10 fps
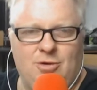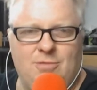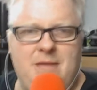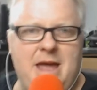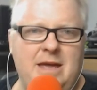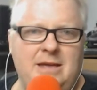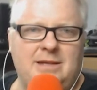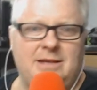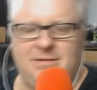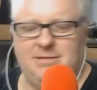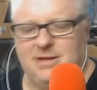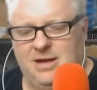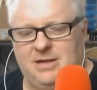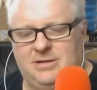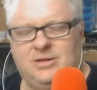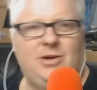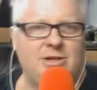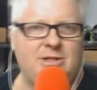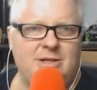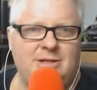Me's and
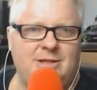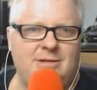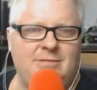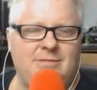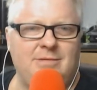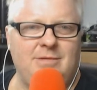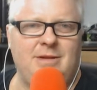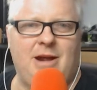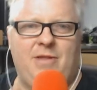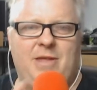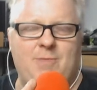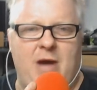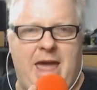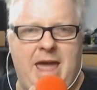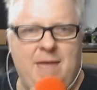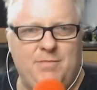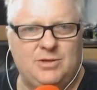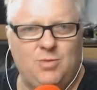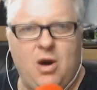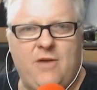Sonos's, and I think my Amp
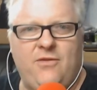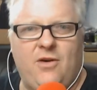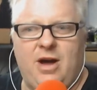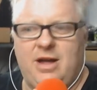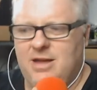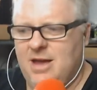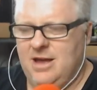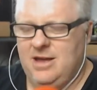is Wi-Fi.